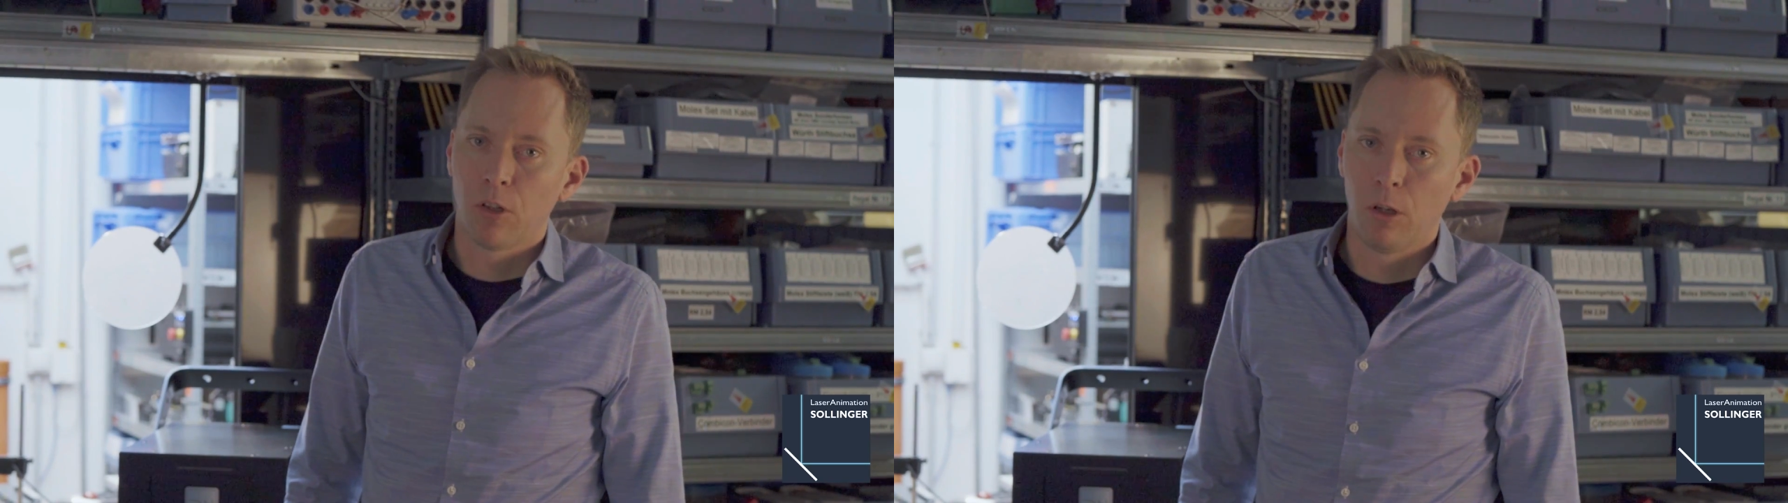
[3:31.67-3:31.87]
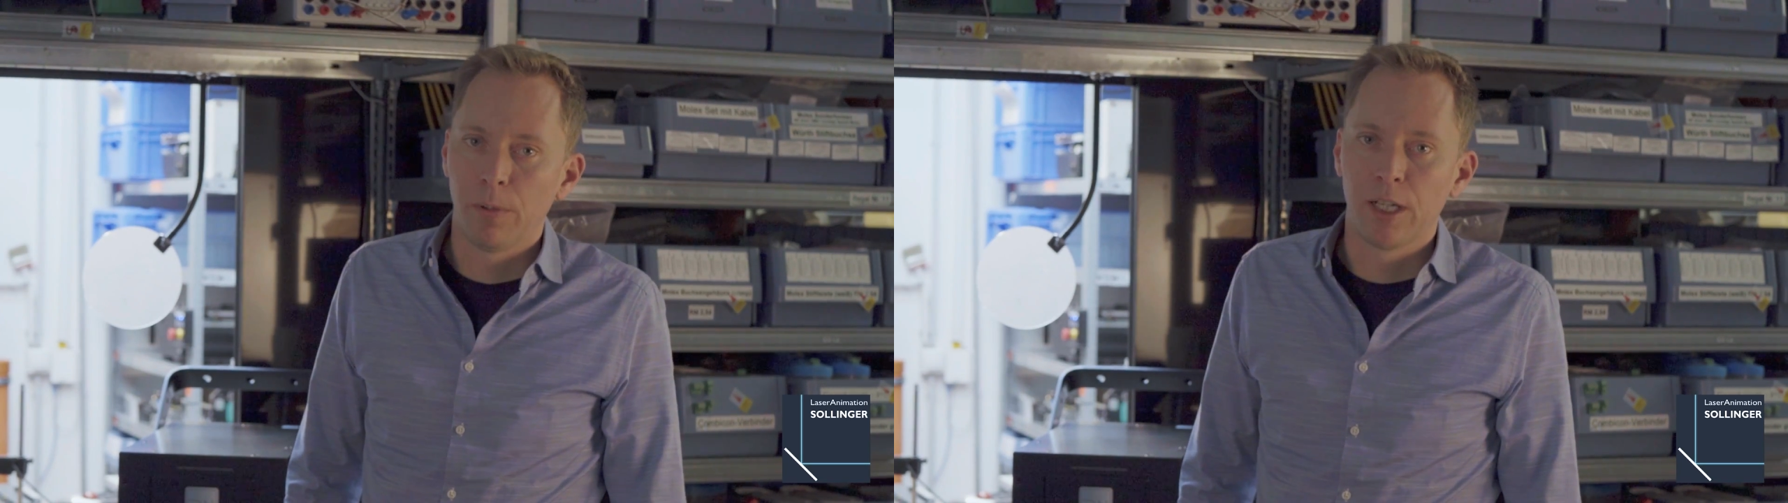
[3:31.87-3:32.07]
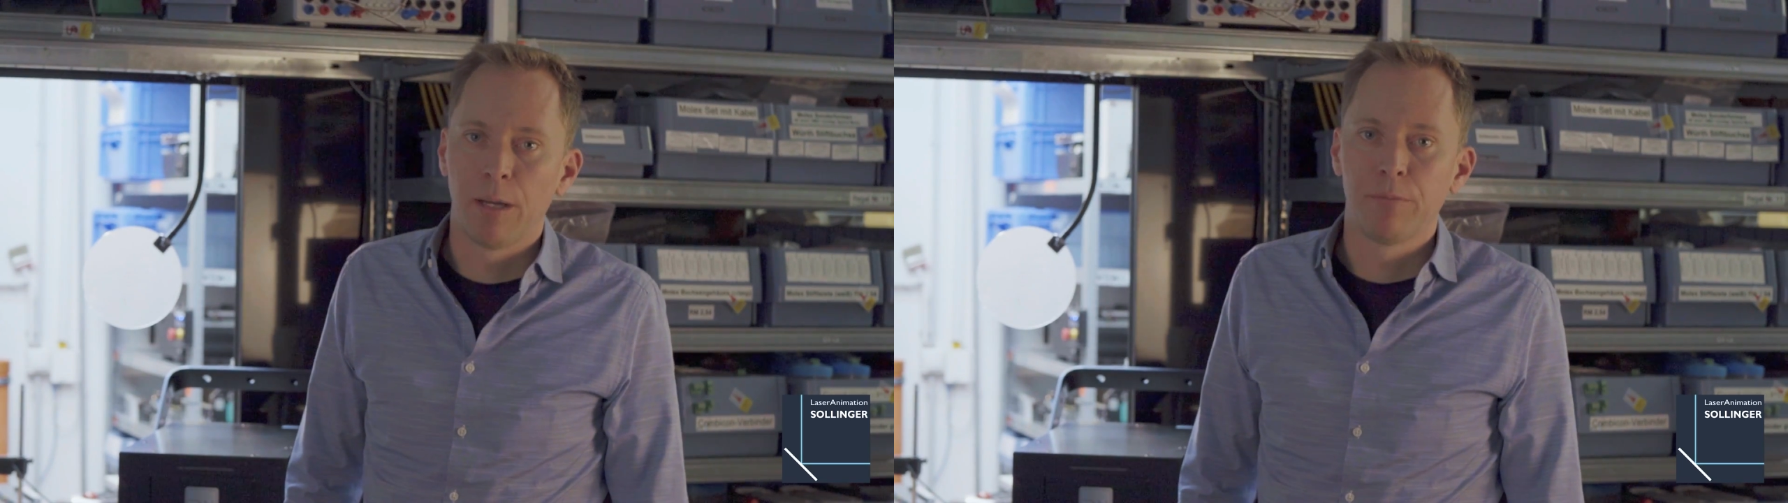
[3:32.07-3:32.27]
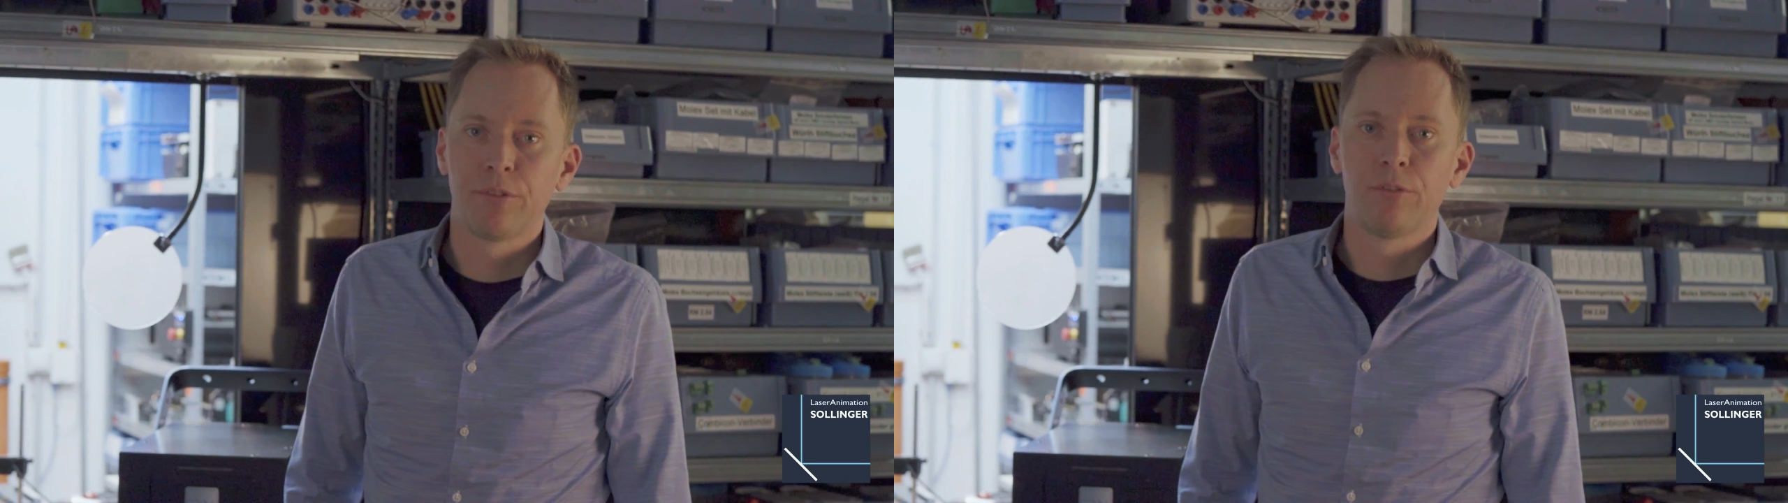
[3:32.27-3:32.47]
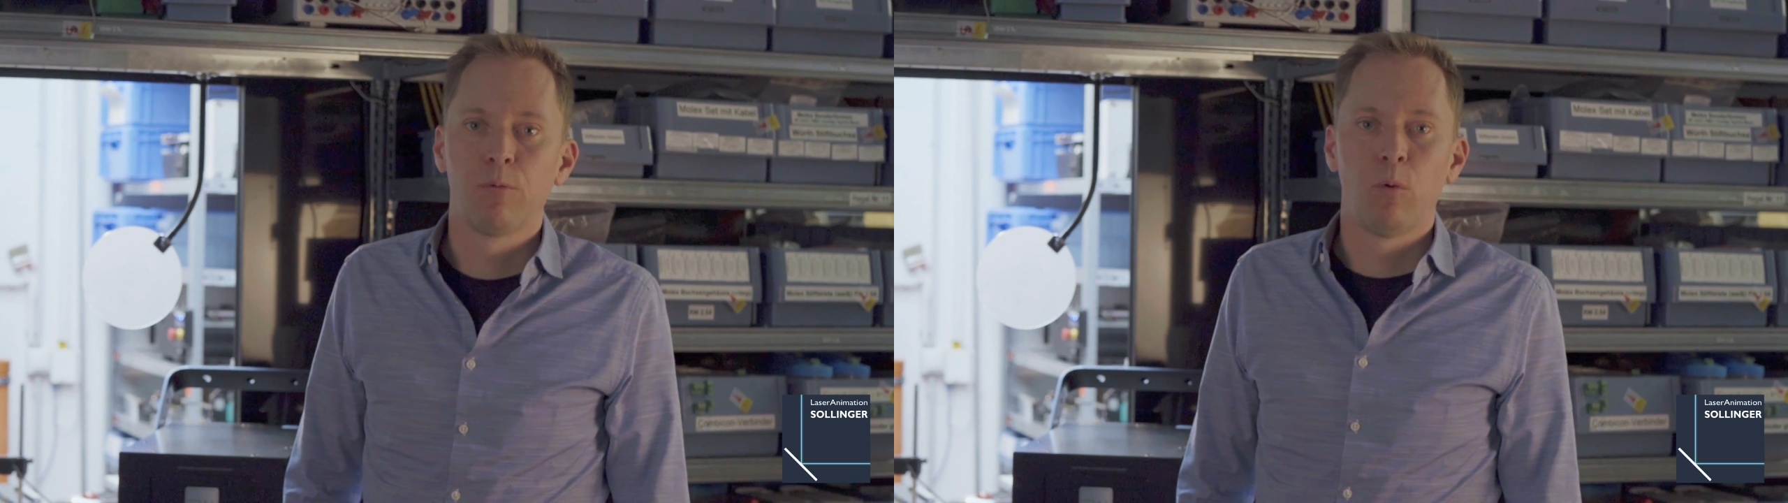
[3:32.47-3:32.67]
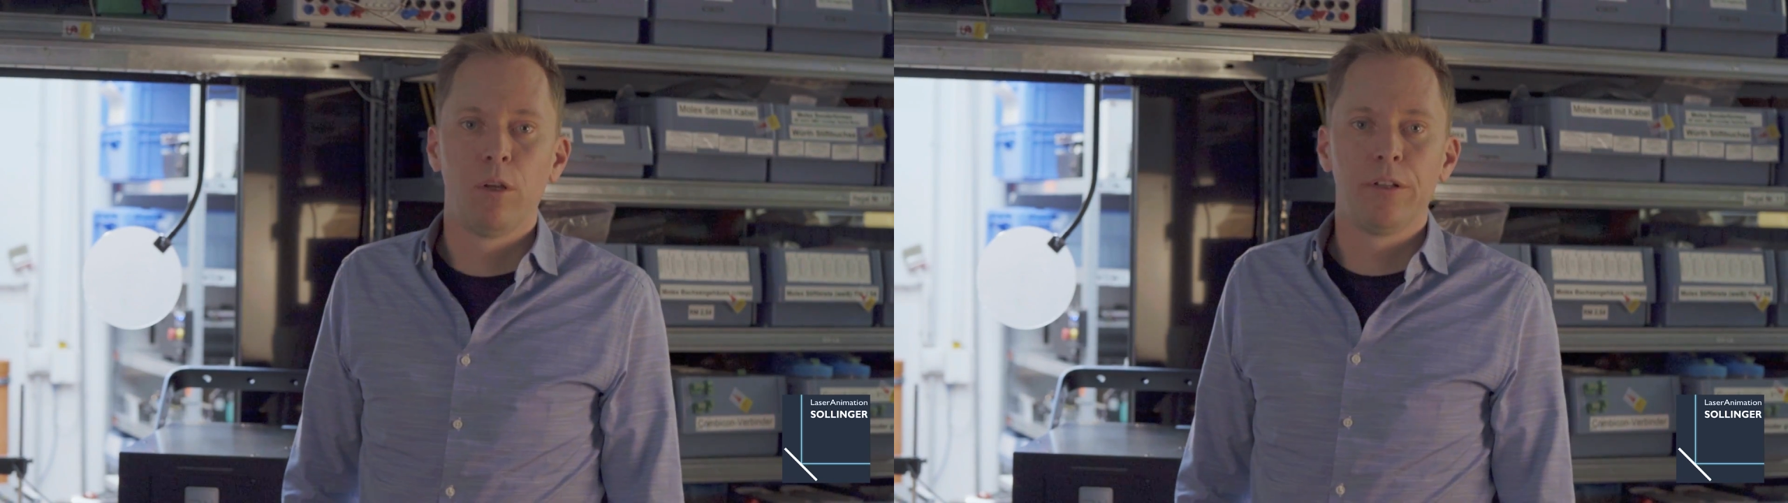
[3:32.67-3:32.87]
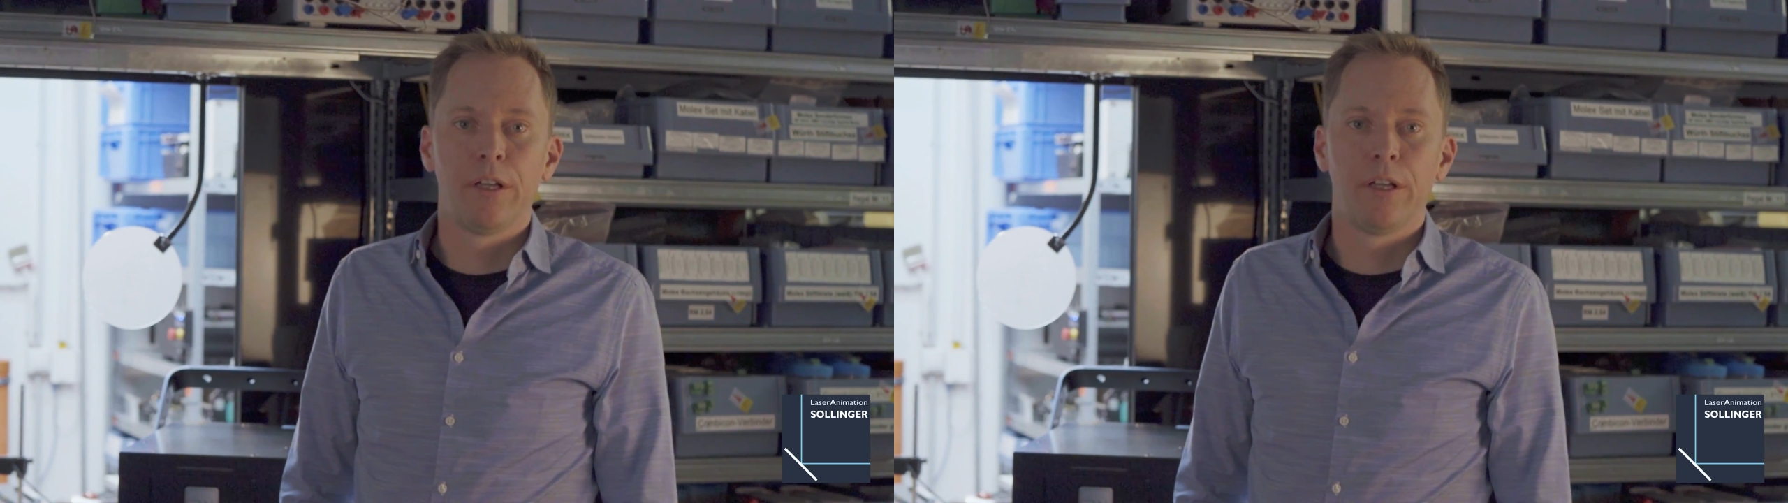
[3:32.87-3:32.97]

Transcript: all becomes one,